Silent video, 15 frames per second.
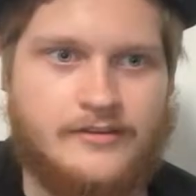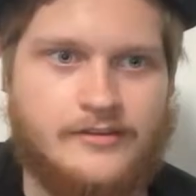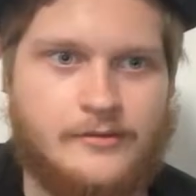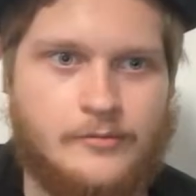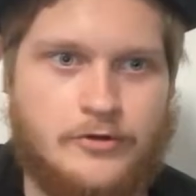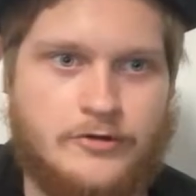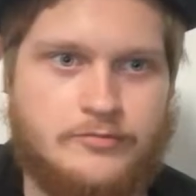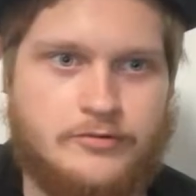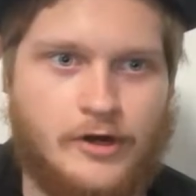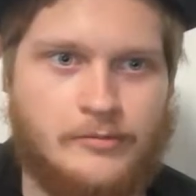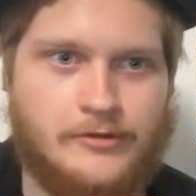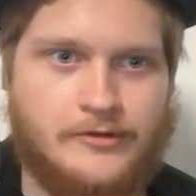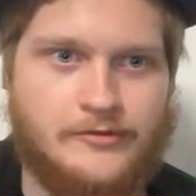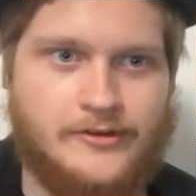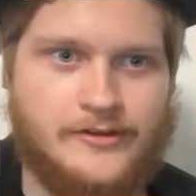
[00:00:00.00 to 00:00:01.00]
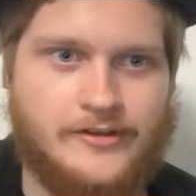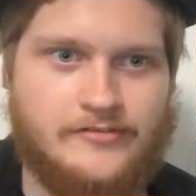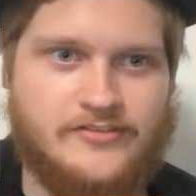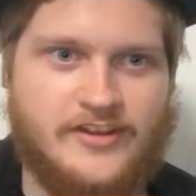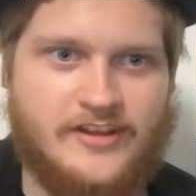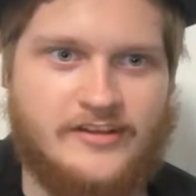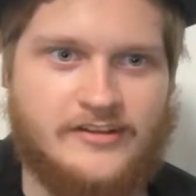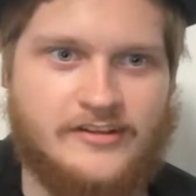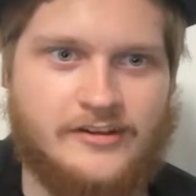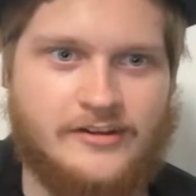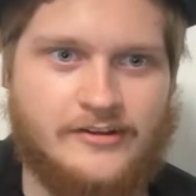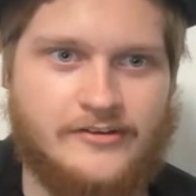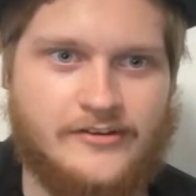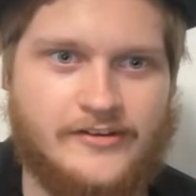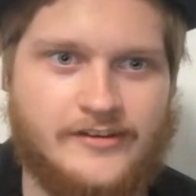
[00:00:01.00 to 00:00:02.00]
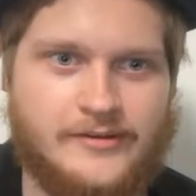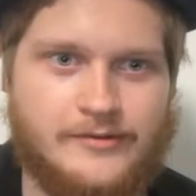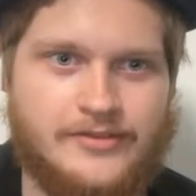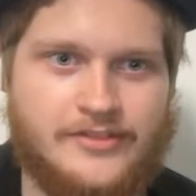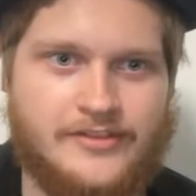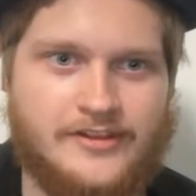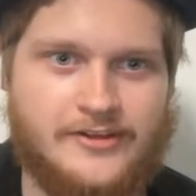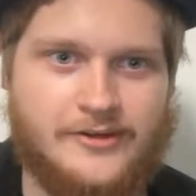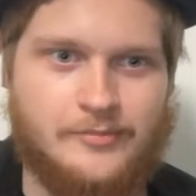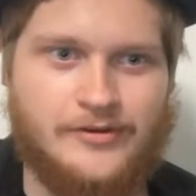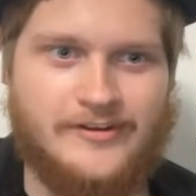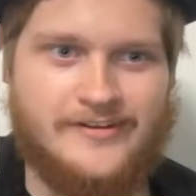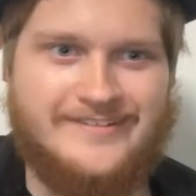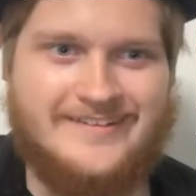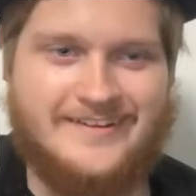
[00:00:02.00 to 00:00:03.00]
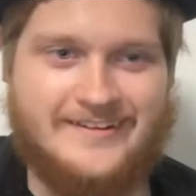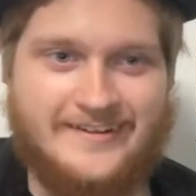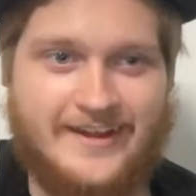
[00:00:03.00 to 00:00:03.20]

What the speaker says: The poop probably will have taken longer than the thing you're printing.